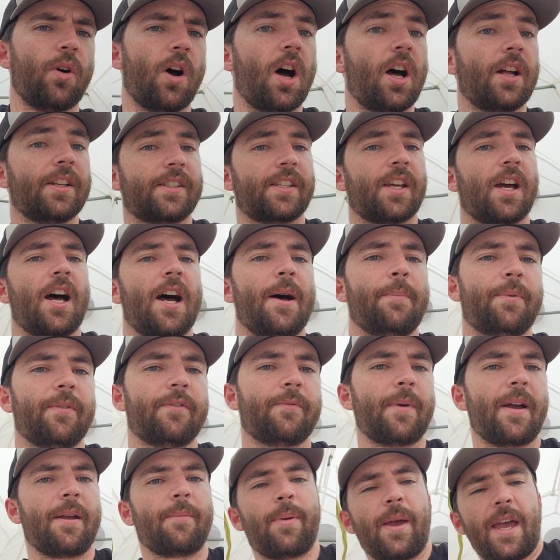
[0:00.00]
on top of
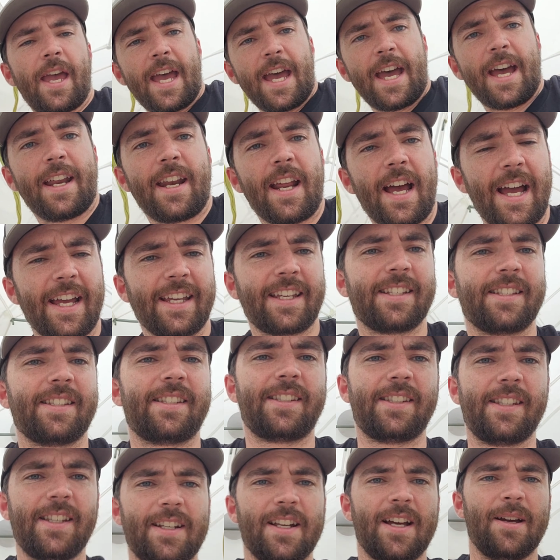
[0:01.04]
my pad, I can
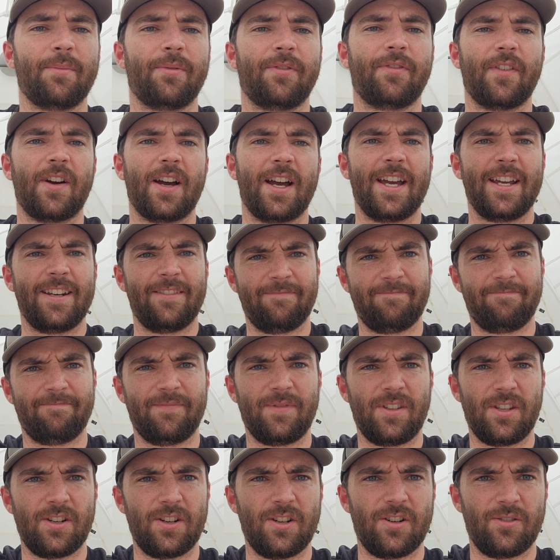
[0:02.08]
sit up fine,
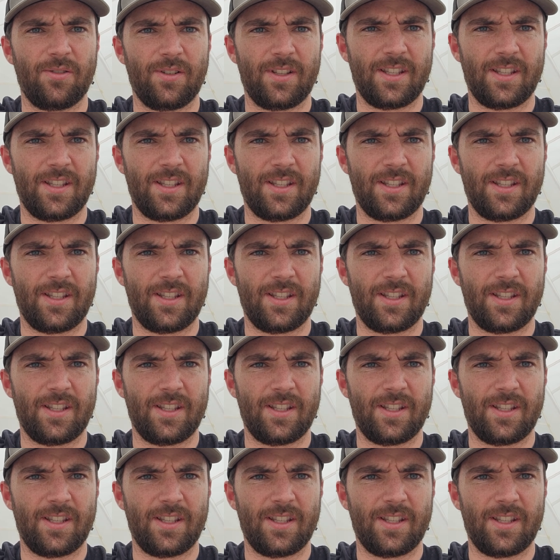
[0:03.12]
you know, and